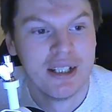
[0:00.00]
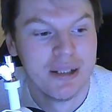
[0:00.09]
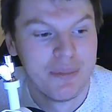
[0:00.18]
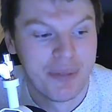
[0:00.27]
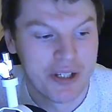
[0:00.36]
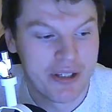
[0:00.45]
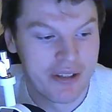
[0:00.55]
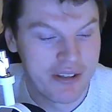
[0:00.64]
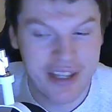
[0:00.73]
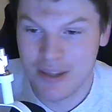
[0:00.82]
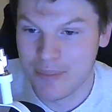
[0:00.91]
but
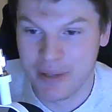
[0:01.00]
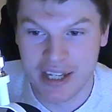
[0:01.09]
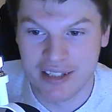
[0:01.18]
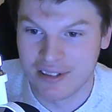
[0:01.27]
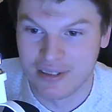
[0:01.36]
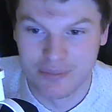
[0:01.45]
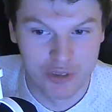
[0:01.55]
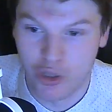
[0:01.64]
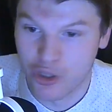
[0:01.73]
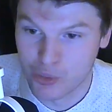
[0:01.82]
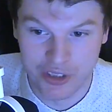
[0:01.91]
they're the biggest
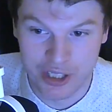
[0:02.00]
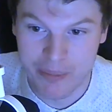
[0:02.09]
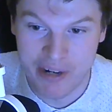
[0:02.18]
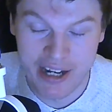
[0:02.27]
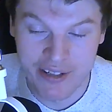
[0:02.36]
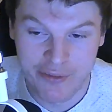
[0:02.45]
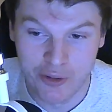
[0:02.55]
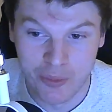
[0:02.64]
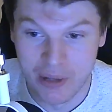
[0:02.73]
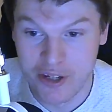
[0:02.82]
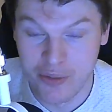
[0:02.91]
Scotch whisky brand for
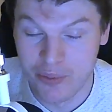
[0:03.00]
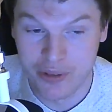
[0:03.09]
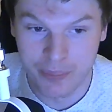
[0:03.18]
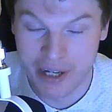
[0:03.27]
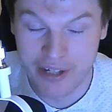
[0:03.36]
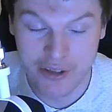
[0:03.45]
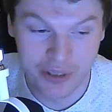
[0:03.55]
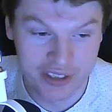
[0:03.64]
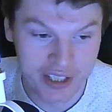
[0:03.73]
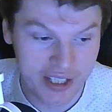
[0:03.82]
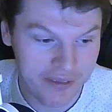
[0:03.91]
blended
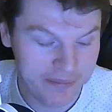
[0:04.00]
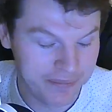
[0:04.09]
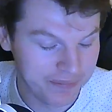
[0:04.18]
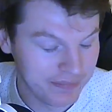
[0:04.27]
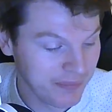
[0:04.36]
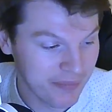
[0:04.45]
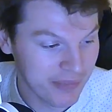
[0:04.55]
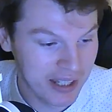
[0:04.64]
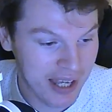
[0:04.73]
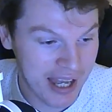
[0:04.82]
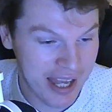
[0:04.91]
whiskey.
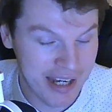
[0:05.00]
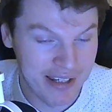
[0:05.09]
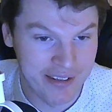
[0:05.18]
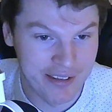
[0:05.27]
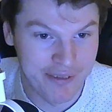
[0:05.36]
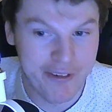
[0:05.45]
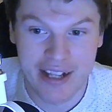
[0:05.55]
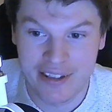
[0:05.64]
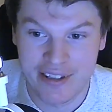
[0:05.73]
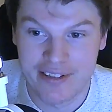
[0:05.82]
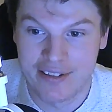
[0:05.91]
And the fact
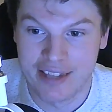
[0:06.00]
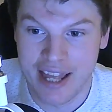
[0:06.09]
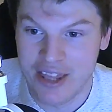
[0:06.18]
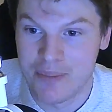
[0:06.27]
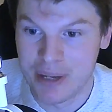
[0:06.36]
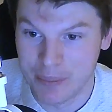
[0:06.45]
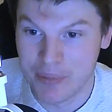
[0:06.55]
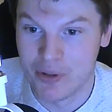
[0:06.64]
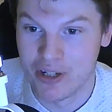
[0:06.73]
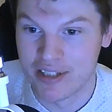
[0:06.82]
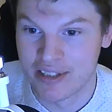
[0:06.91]
that they're the big
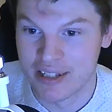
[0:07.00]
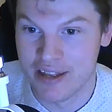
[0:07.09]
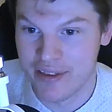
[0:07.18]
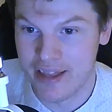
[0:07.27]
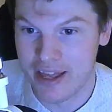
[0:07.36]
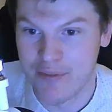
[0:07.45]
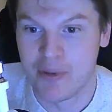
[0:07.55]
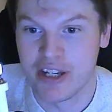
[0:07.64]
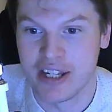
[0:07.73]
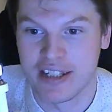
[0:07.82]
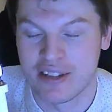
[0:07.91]
boys and
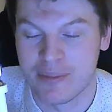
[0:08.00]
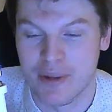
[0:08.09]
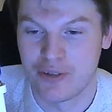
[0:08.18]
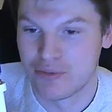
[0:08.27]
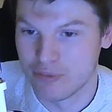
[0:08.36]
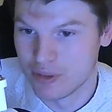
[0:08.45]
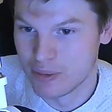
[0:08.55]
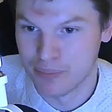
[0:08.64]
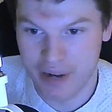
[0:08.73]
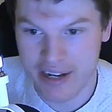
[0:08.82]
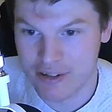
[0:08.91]
everybody is the most
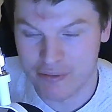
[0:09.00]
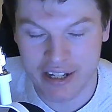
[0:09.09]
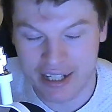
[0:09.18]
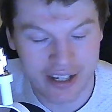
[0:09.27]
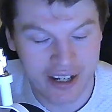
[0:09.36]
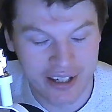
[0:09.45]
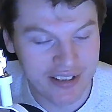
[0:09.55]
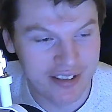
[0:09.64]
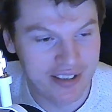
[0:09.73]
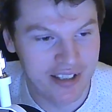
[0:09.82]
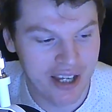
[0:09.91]
brand
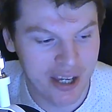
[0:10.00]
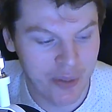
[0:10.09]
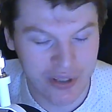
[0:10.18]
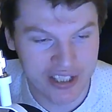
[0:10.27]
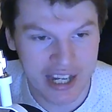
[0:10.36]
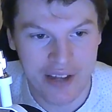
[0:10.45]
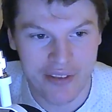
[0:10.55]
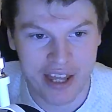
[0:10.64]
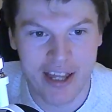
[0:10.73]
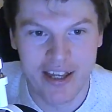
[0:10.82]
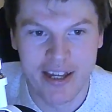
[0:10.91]
recognized whiskey out
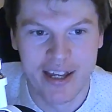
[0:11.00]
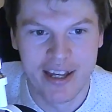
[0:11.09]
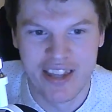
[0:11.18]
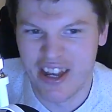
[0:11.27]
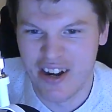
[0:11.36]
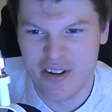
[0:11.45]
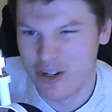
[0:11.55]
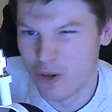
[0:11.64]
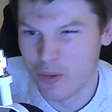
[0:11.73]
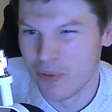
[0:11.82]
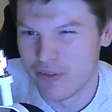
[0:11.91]
there, and they're only
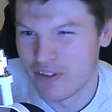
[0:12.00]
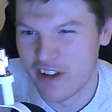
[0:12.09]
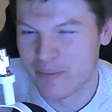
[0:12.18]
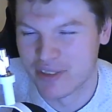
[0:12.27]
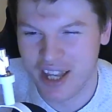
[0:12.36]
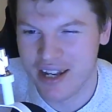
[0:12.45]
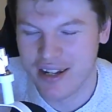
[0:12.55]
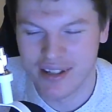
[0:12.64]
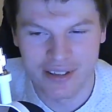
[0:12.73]
0.5%,